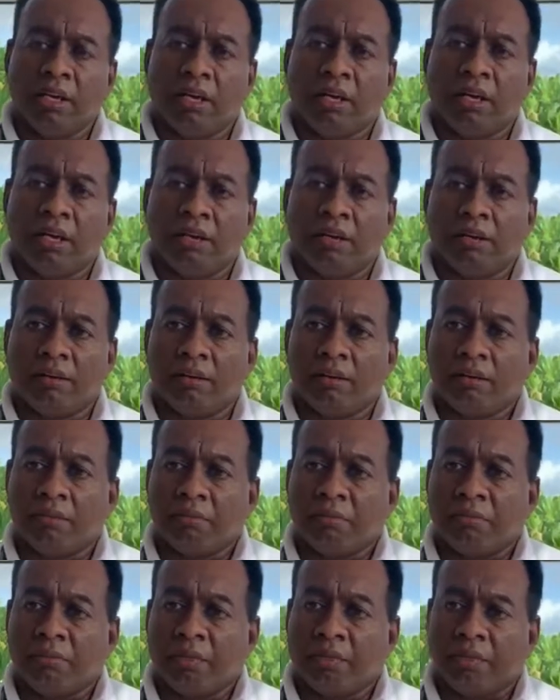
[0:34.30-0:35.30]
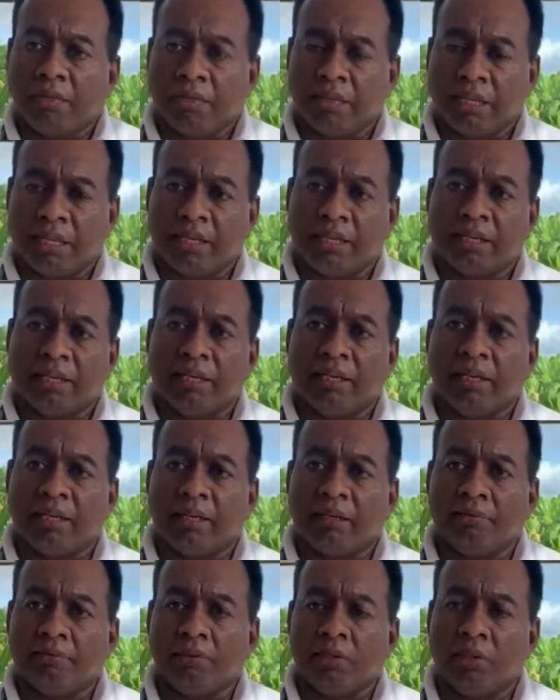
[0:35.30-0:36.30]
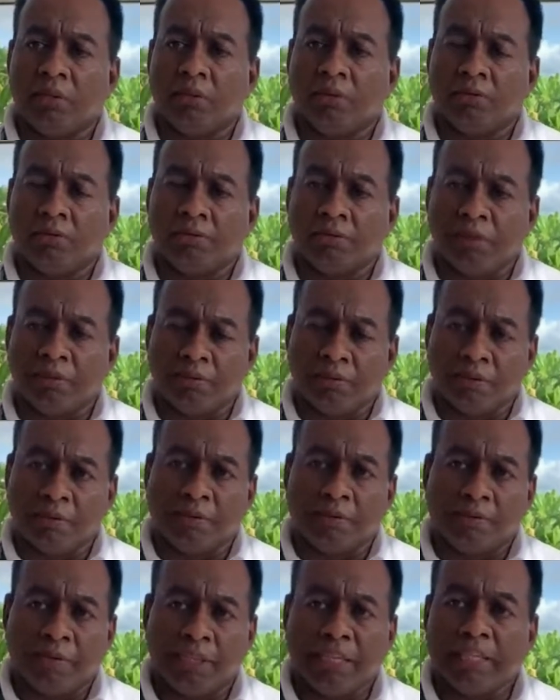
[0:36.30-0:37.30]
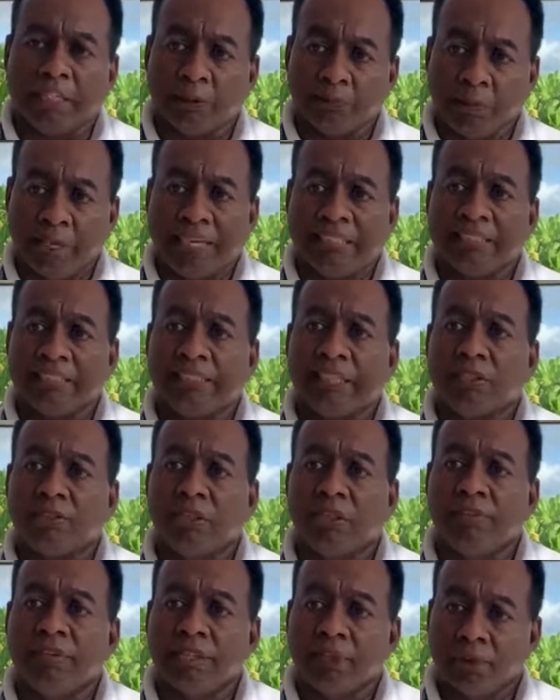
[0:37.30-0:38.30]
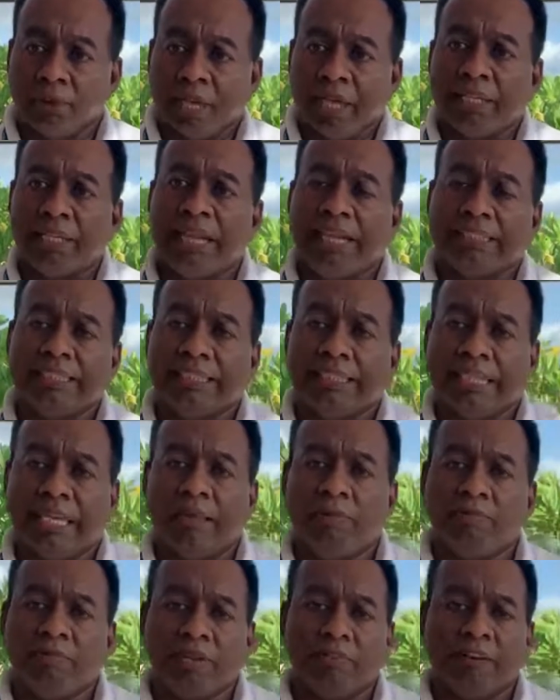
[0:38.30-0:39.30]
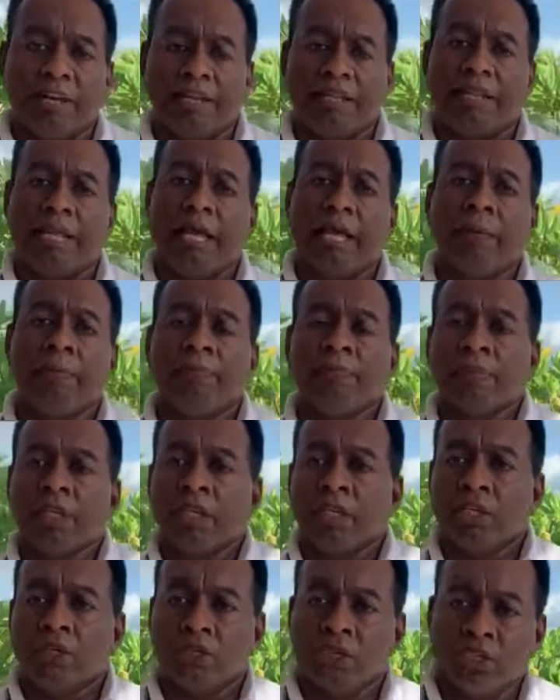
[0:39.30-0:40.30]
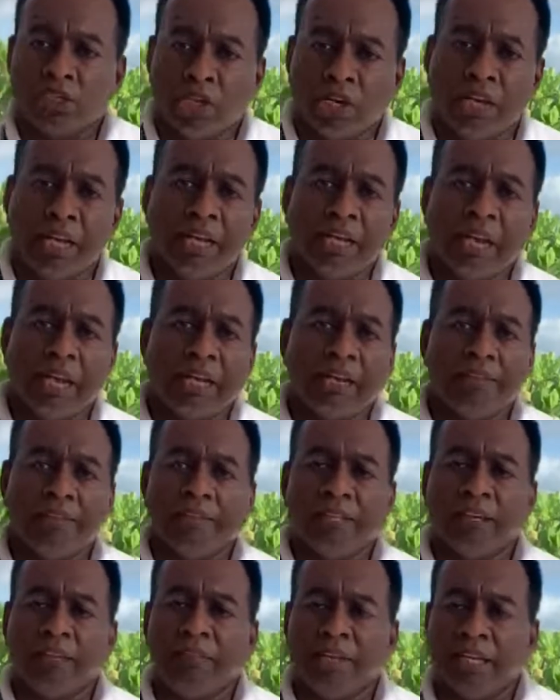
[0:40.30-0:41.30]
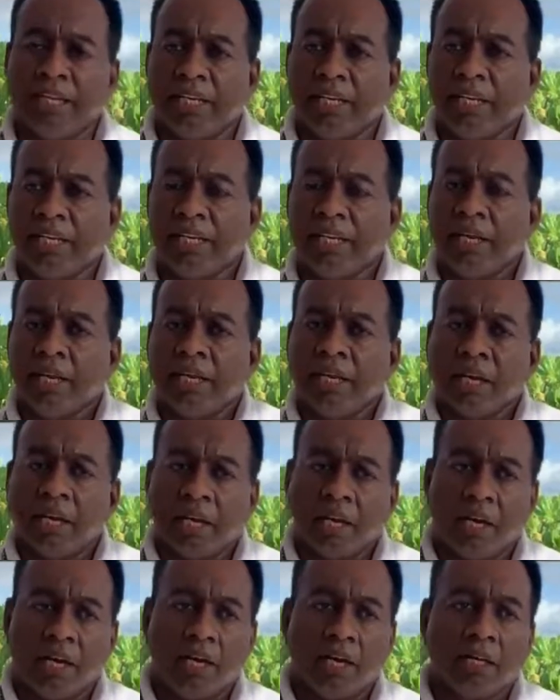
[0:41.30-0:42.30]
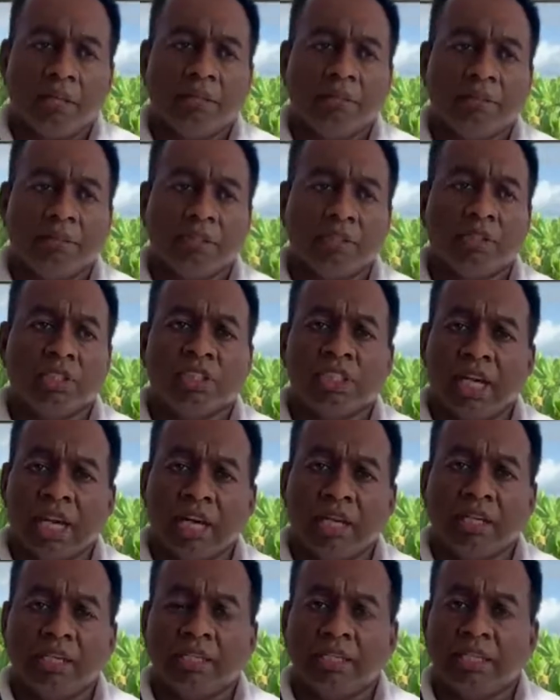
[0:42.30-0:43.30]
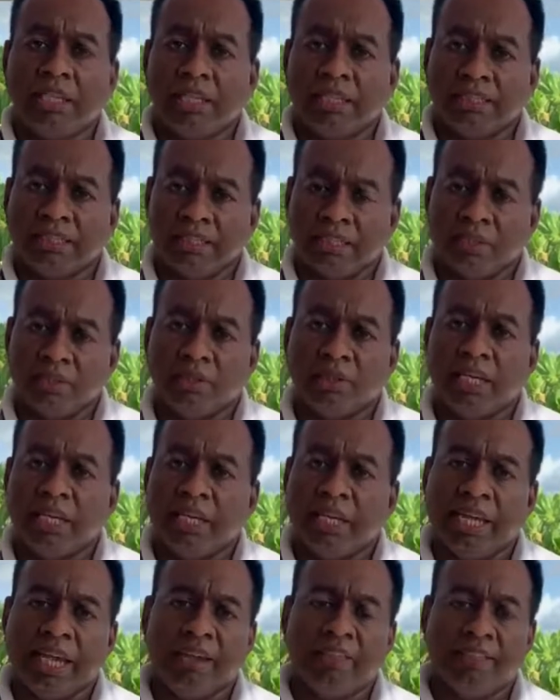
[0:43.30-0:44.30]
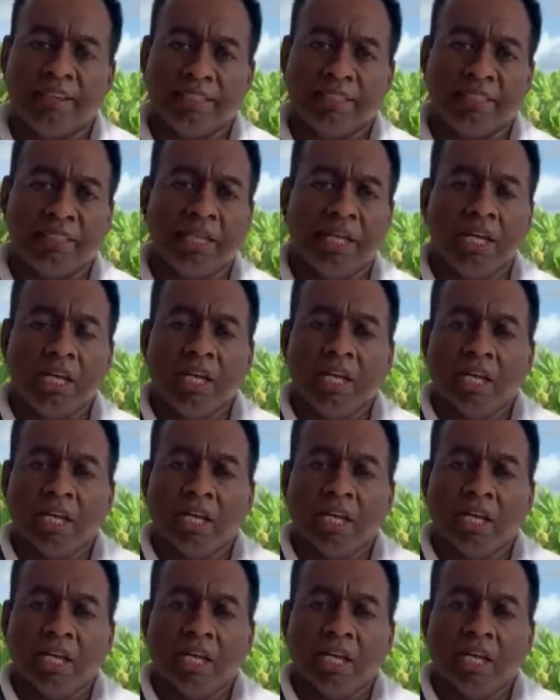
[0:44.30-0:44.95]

that you know, various places. Actually, we together as a team, we went there, you know, jogging and everything. We did it, you know, Chanaka, he's the, you know, he gave us a,